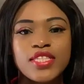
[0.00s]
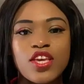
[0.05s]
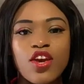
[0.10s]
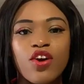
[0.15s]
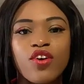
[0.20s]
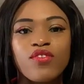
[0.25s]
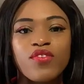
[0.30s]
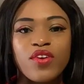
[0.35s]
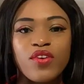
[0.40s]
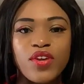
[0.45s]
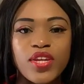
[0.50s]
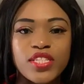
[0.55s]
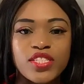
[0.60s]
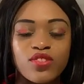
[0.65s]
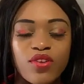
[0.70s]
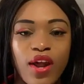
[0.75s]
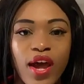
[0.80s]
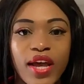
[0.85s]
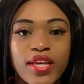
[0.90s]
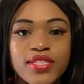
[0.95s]
the ovaries,
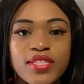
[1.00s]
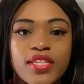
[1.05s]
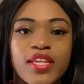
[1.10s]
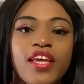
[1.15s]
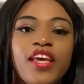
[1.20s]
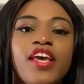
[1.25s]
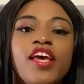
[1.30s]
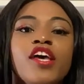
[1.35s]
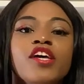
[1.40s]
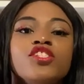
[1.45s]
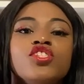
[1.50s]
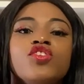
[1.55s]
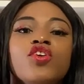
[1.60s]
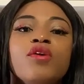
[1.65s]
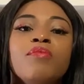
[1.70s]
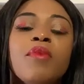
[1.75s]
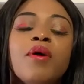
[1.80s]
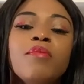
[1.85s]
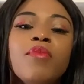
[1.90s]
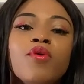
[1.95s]
right? So
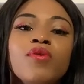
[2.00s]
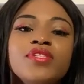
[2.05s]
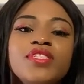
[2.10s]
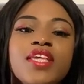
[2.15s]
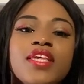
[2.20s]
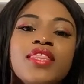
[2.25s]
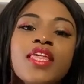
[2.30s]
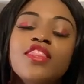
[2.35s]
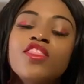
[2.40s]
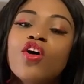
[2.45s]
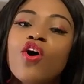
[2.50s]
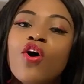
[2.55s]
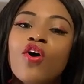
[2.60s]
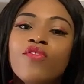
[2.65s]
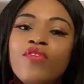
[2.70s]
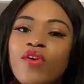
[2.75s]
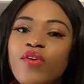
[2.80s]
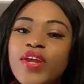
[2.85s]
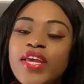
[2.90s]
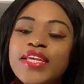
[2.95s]
remember we said that the
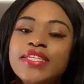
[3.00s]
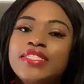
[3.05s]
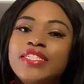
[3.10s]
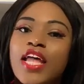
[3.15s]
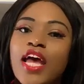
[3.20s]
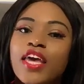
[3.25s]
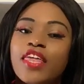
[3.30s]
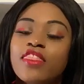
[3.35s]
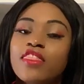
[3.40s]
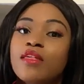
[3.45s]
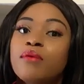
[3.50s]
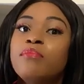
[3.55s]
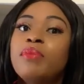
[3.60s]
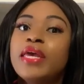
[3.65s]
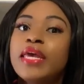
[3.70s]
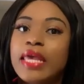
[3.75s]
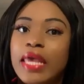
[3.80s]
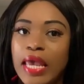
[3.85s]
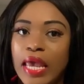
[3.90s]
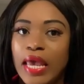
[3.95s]
ovary is like the
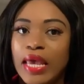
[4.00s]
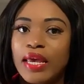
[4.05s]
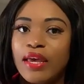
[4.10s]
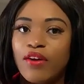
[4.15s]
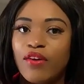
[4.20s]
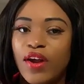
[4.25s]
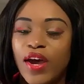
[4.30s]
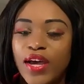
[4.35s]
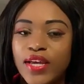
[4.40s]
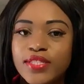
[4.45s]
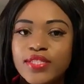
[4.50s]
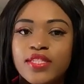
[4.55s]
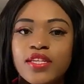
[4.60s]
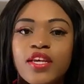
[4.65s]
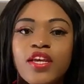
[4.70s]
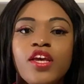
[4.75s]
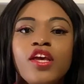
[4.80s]
big egg, right?